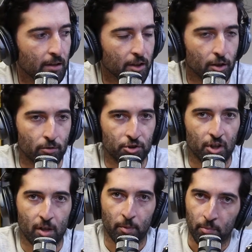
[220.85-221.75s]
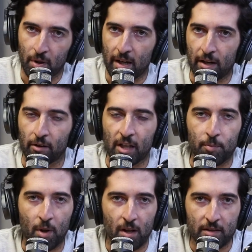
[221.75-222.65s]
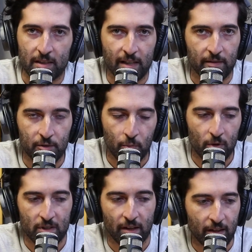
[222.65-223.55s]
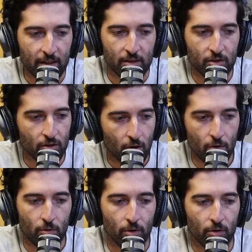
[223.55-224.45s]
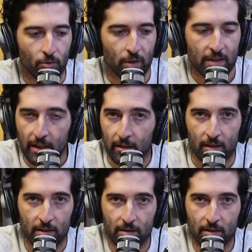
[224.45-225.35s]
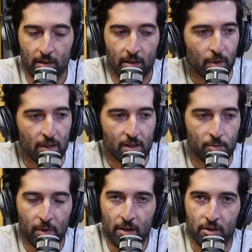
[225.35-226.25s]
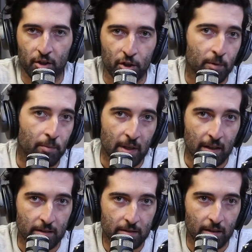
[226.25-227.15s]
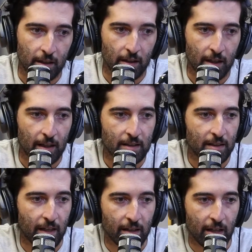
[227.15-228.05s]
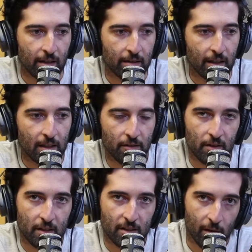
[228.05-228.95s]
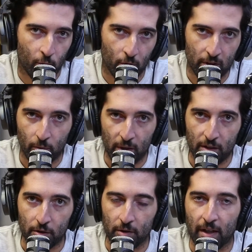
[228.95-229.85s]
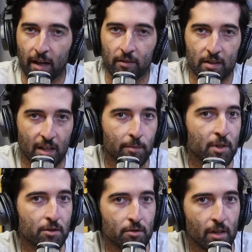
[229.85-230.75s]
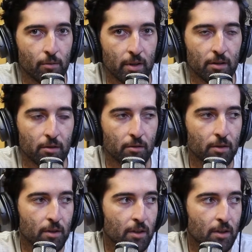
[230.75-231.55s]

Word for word: you know, shut up and play or keep politics out of sports, I think that's so ridiculous because these players are human beings. And like I said, they, they live in the same world that we do and they have the same issues that we do.